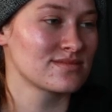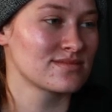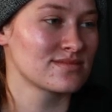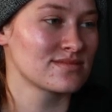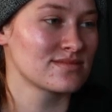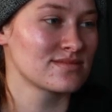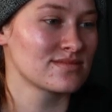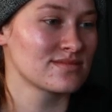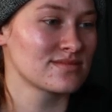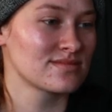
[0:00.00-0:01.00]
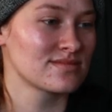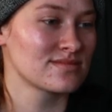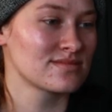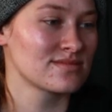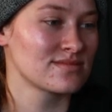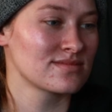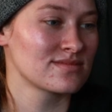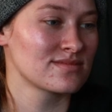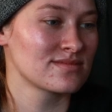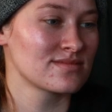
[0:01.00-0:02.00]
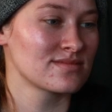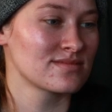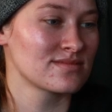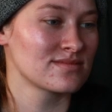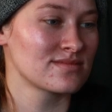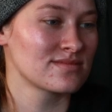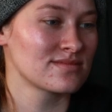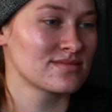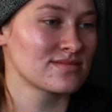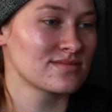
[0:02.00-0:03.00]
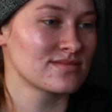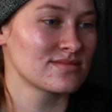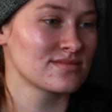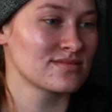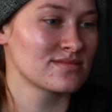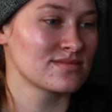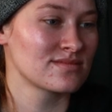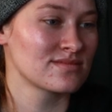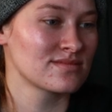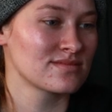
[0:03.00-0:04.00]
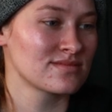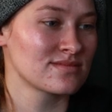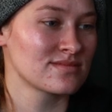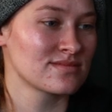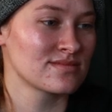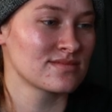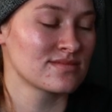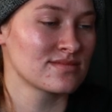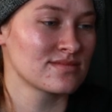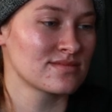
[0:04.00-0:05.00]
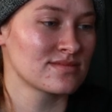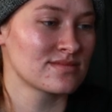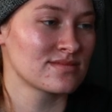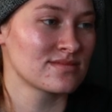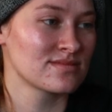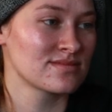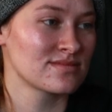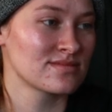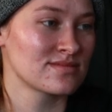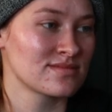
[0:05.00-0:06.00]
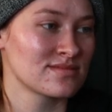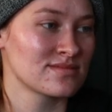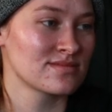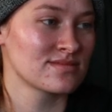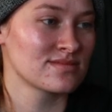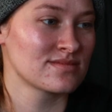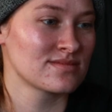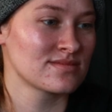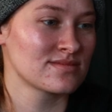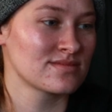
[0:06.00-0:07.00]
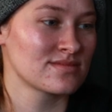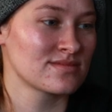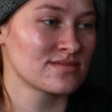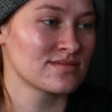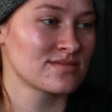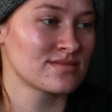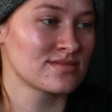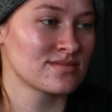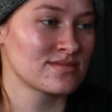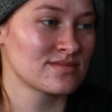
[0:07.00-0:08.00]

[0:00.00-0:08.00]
The person shown says nothing.